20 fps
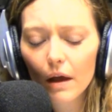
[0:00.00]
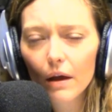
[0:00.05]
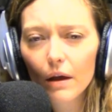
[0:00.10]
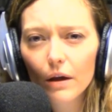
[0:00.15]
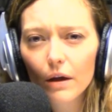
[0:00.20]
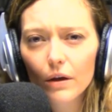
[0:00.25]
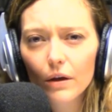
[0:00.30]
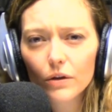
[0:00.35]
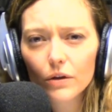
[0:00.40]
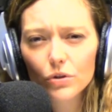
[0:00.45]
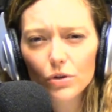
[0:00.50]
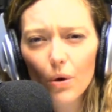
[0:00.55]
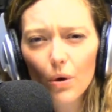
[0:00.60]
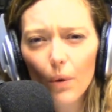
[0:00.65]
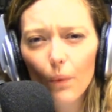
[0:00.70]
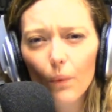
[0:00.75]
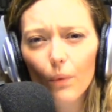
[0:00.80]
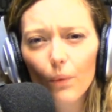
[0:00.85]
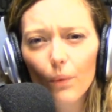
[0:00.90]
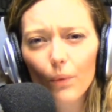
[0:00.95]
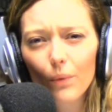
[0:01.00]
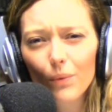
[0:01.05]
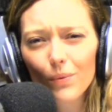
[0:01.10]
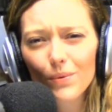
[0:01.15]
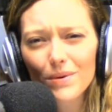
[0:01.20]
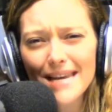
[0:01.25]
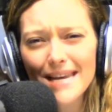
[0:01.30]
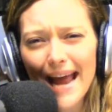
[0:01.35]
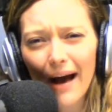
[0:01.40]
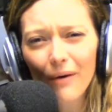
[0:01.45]
So
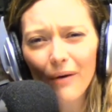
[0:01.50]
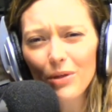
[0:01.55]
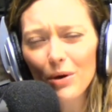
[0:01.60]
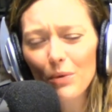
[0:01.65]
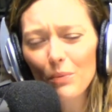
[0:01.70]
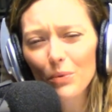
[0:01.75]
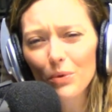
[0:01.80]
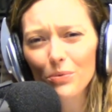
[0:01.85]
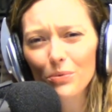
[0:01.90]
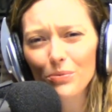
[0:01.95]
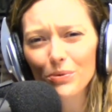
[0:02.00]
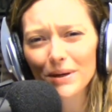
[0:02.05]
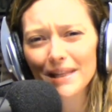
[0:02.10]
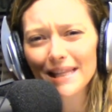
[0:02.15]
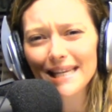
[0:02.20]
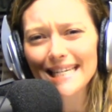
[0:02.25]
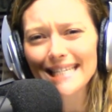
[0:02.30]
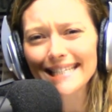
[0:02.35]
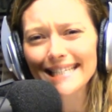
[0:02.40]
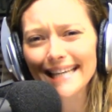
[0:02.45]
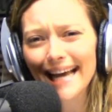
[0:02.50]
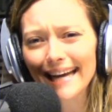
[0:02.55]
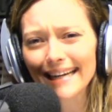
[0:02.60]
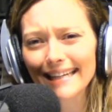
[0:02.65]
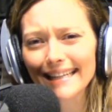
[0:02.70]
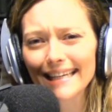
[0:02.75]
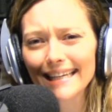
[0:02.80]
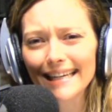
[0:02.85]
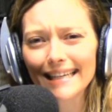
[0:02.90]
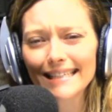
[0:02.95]
now that we're really
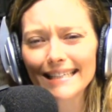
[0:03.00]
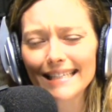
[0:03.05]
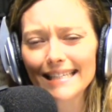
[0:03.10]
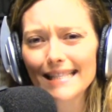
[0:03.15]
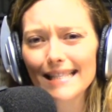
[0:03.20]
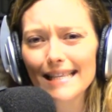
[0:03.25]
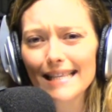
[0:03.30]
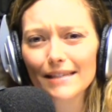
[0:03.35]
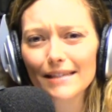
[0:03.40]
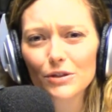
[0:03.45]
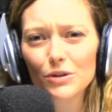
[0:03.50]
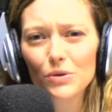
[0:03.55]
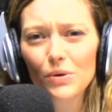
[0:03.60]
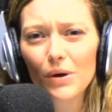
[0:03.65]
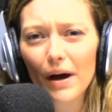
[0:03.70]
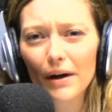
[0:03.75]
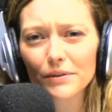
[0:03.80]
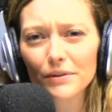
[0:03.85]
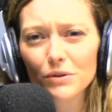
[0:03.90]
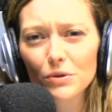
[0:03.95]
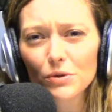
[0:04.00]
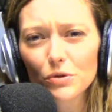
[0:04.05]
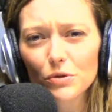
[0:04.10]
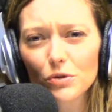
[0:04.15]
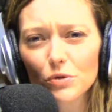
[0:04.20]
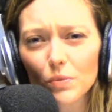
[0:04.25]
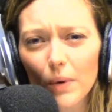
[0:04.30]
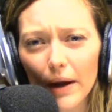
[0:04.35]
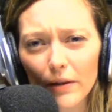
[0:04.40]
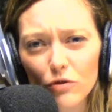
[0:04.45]
settling into this, you guys are
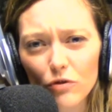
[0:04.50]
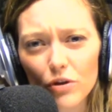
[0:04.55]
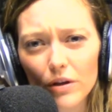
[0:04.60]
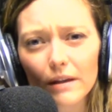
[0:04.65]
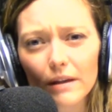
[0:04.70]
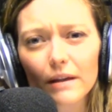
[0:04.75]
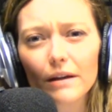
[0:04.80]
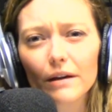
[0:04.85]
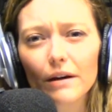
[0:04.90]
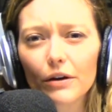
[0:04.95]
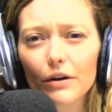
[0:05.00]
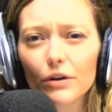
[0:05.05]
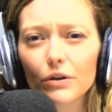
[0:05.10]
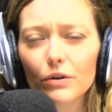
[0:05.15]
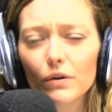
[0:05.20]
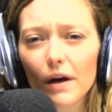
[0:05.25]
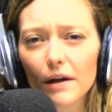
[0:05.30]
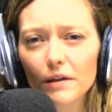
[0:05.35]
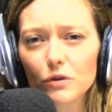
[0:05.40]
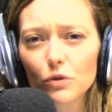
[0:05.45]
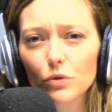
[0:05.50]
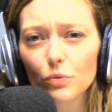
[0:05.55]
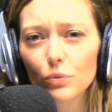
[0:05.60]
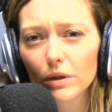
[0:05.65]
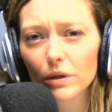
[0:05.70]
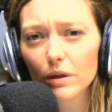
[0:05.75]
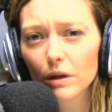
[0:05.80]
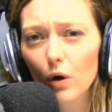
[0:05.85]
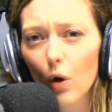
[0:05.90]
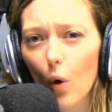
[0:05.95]
stretching here. You guys are
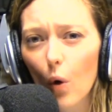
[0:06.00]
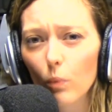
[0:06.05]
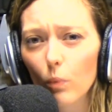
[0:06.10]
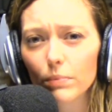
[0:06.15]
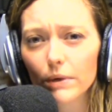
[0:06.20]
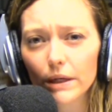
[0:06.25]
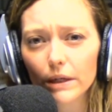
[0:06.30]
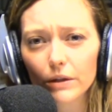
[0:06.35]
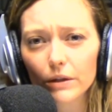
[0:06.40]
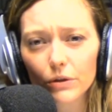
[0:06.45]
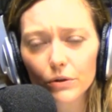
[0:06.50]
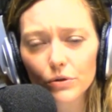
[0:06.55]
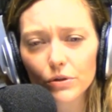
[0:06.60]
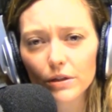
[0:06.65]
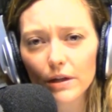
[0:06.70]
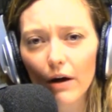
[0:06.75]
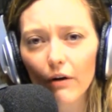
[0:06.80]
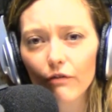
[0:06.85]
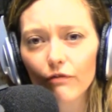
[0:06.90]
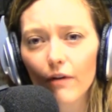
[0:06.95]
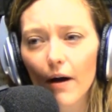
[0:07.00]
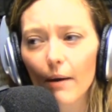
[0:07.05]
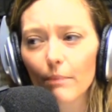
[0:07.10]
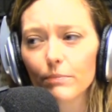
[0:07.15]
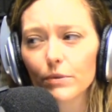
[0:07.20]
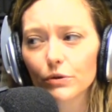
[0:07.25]
really opening yourself up.